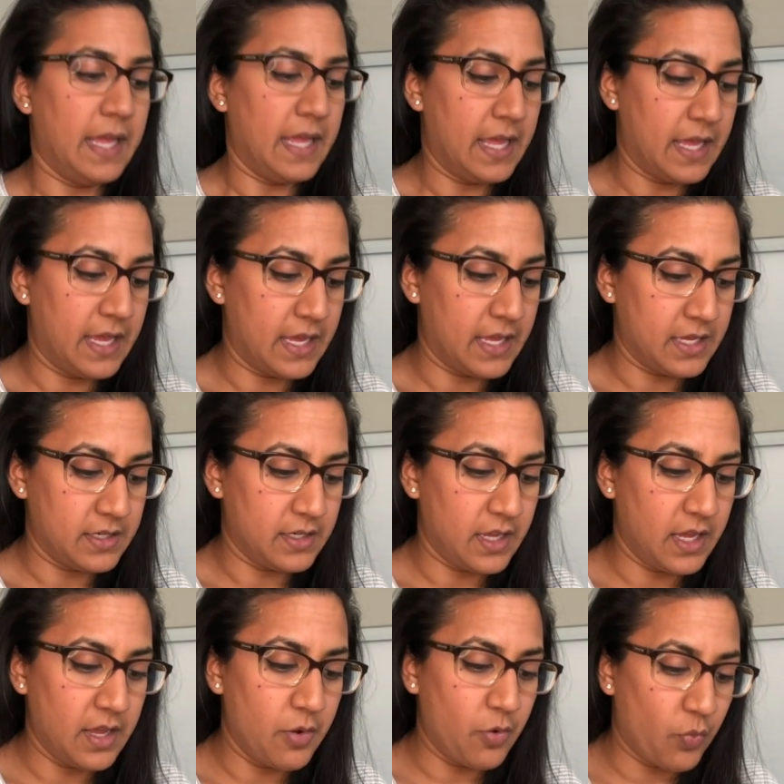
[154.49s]
And
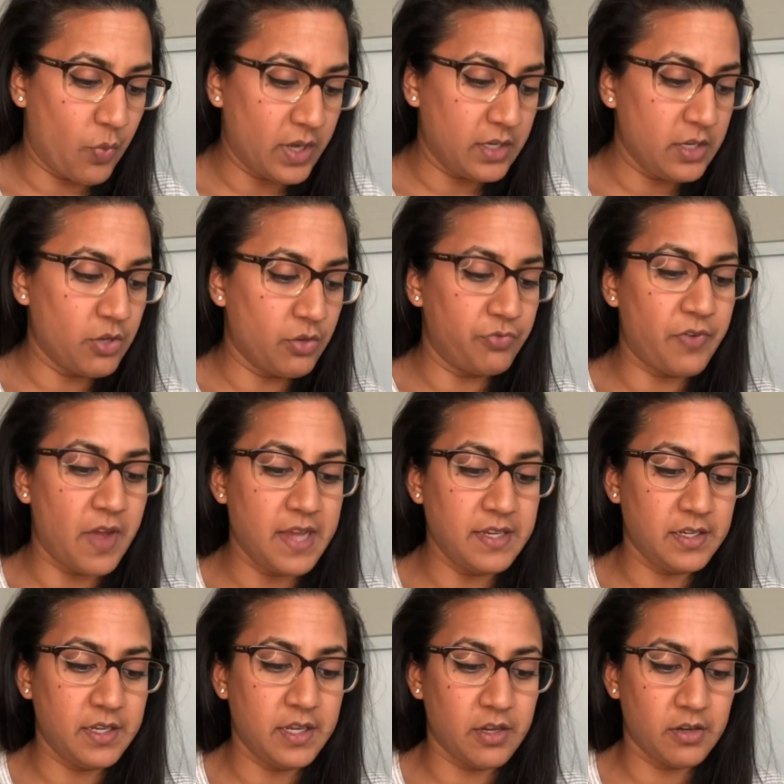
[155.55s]
what you'll find
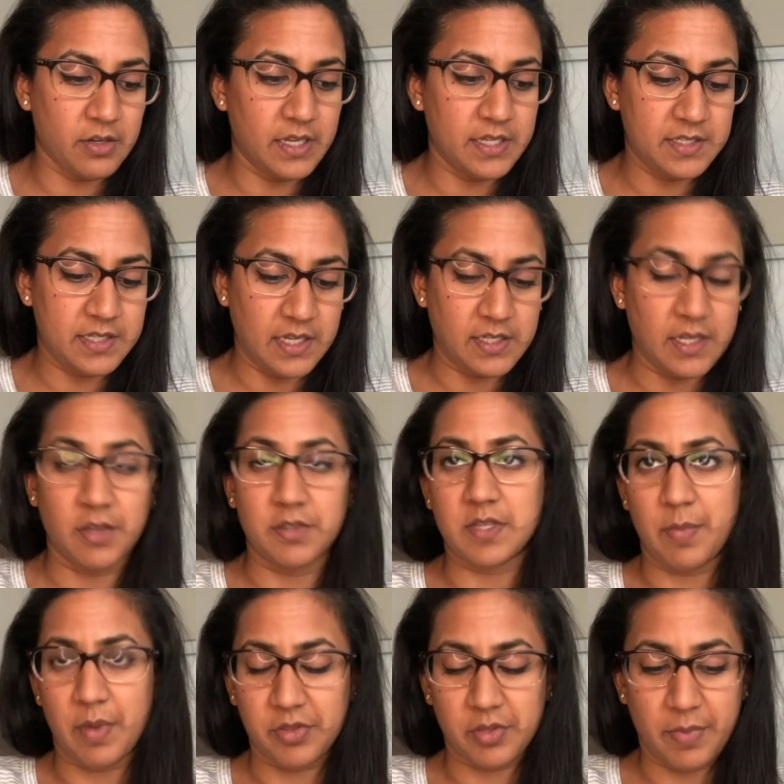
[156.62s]
in here is details
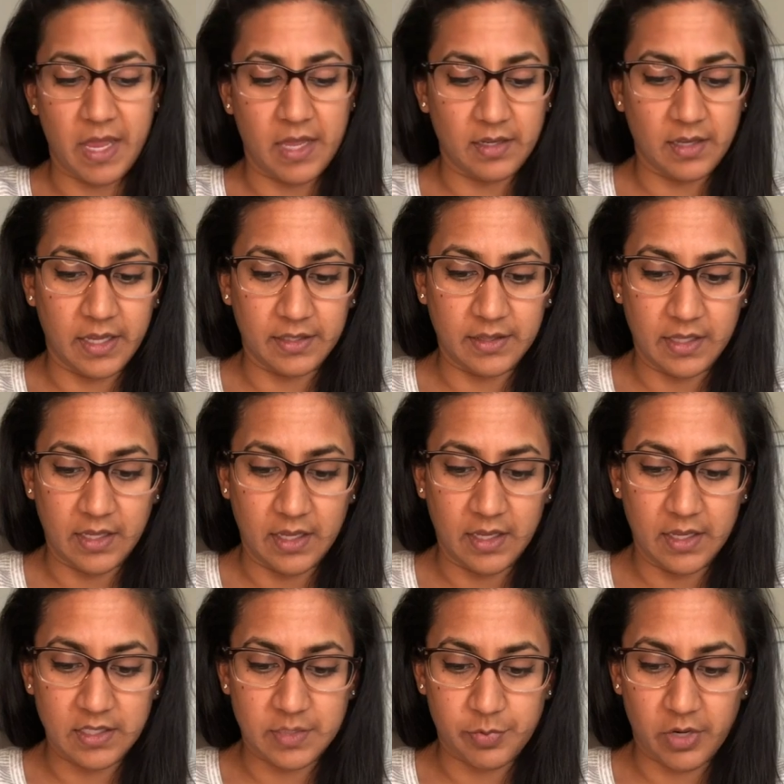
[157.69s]
about the pen, like the
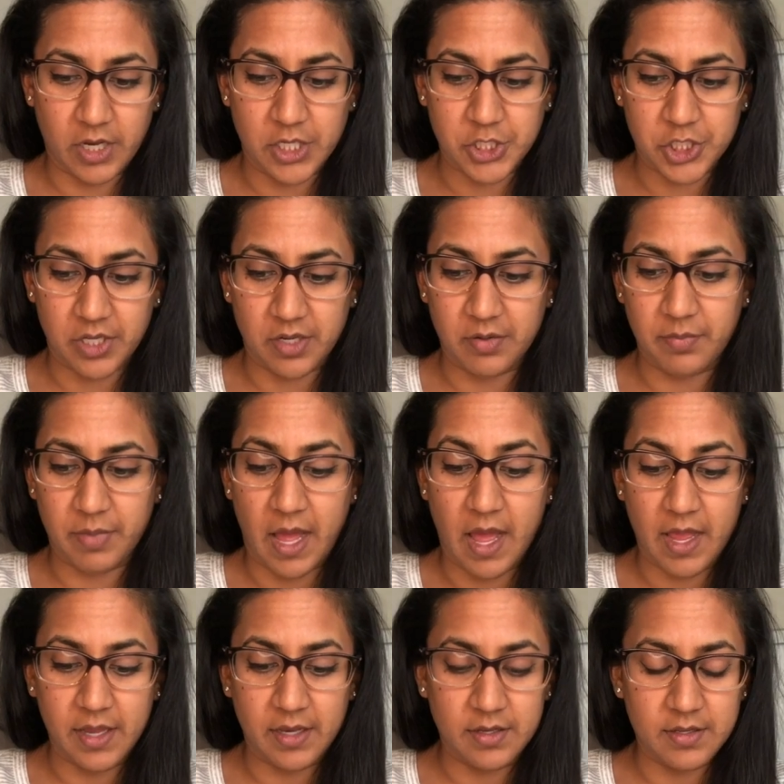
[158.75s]
inspiration
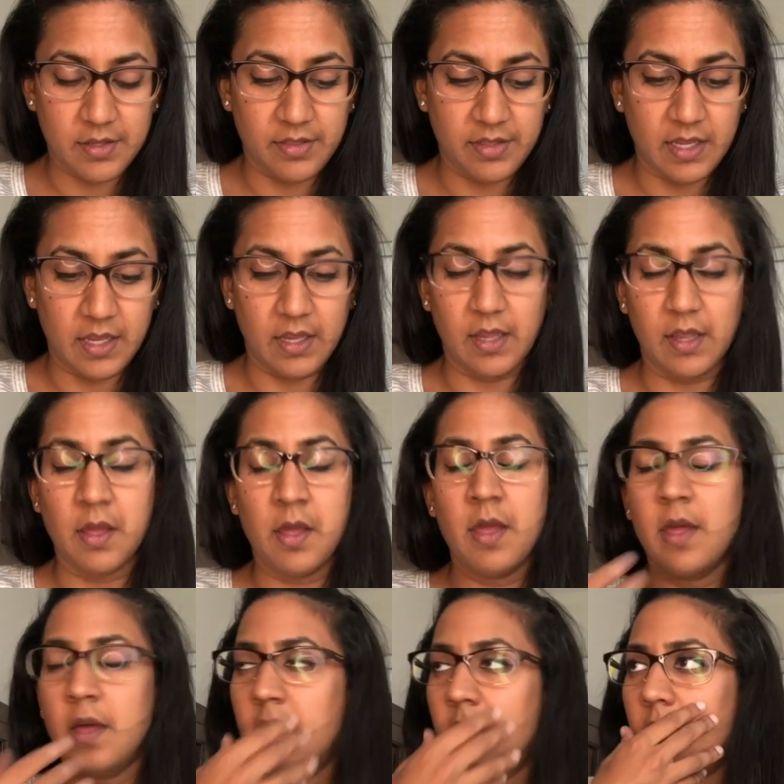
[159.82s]
behind the
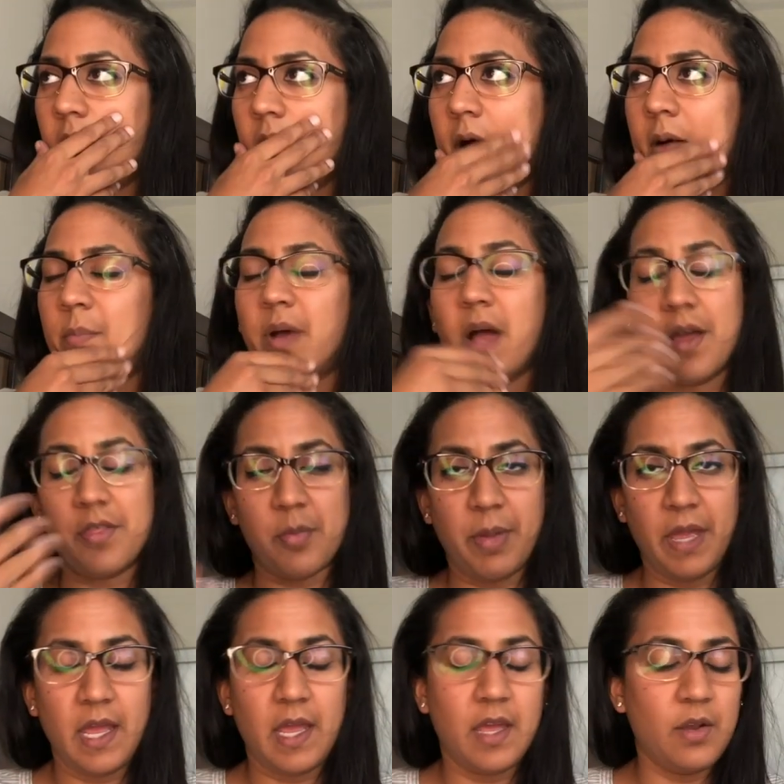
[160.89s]

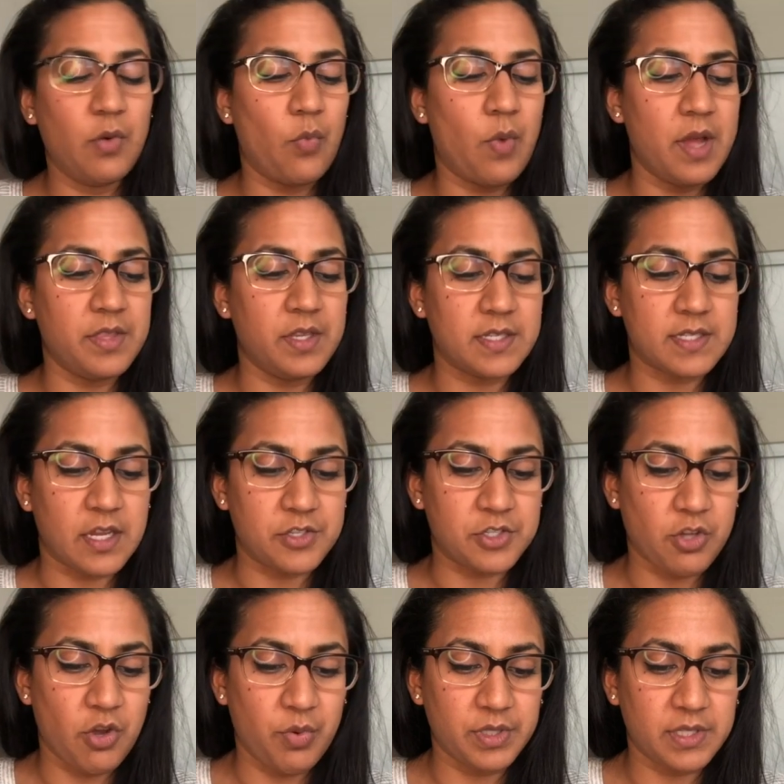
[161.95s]
pen, why they decided
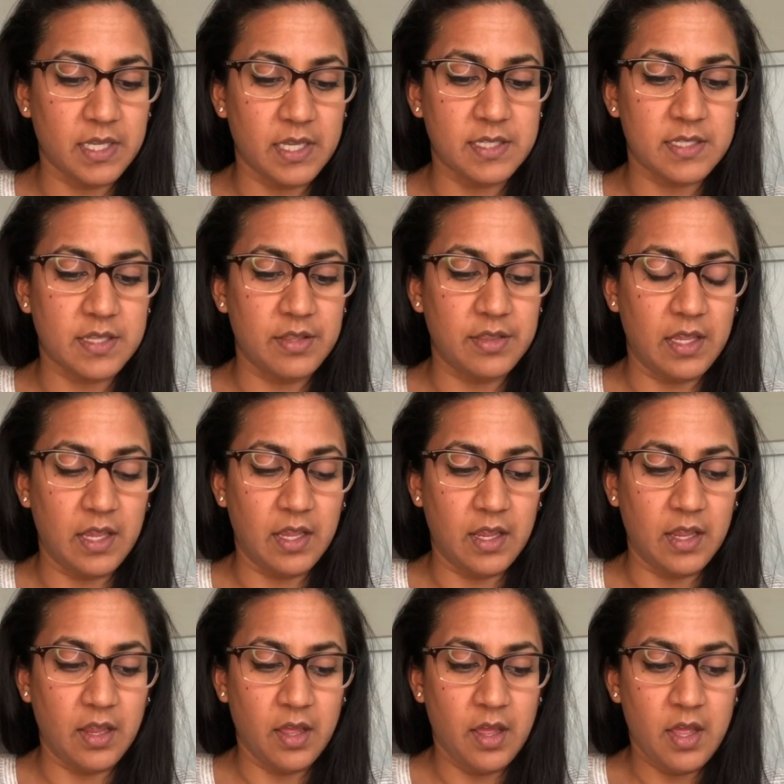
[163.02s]
to go with this,
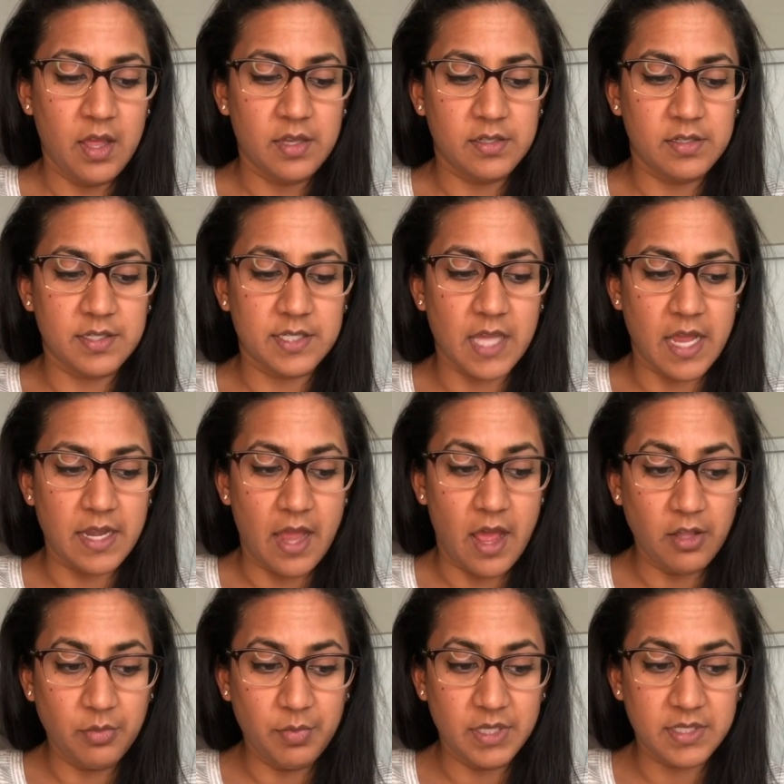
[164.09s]
the design
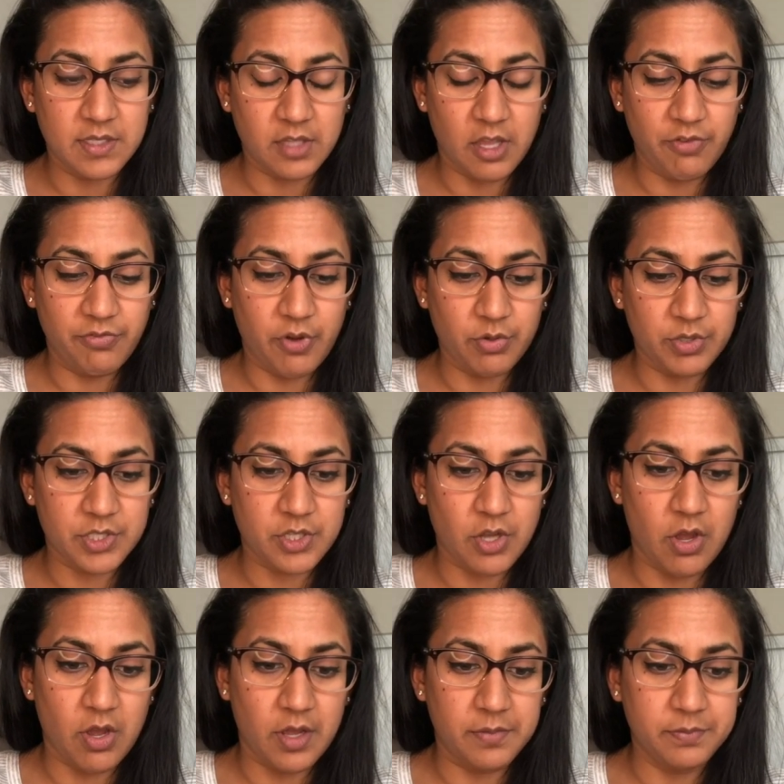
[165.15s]
elements that they have focused
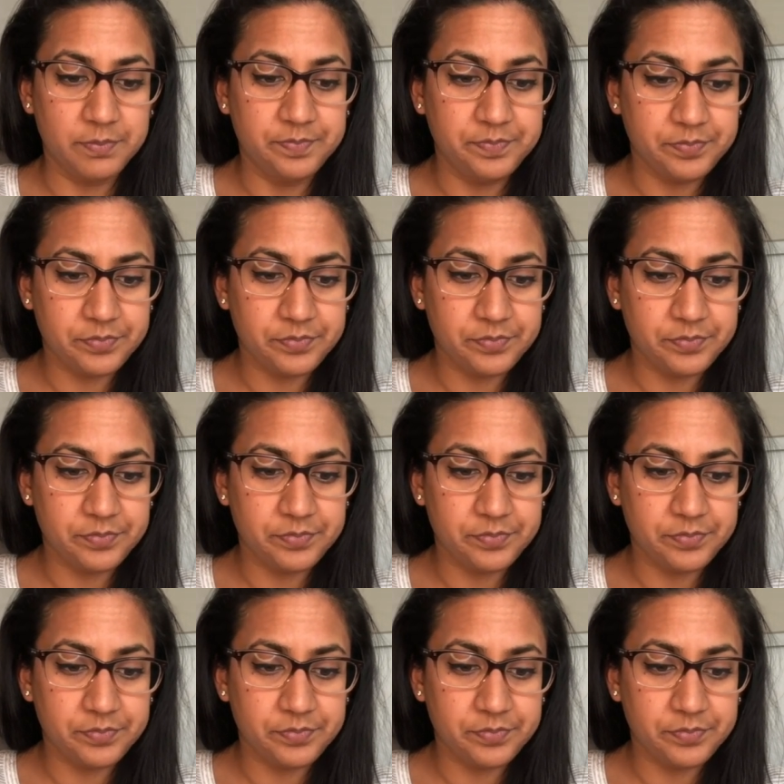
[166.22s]
on.